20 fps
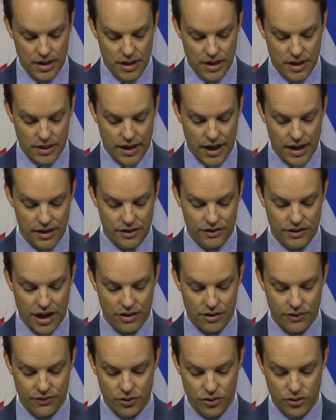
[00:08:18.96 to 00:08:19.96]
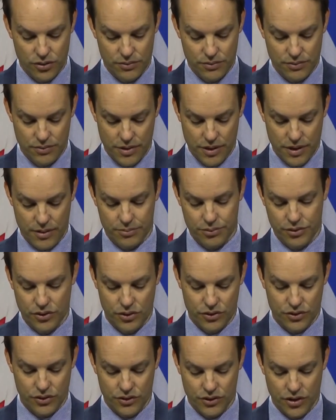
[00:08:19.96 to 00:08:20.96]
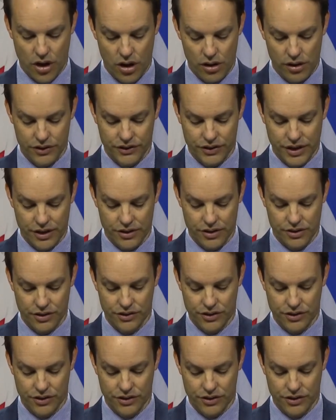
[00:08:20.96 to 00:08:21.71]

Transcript: Canada's agri-food producers call on senators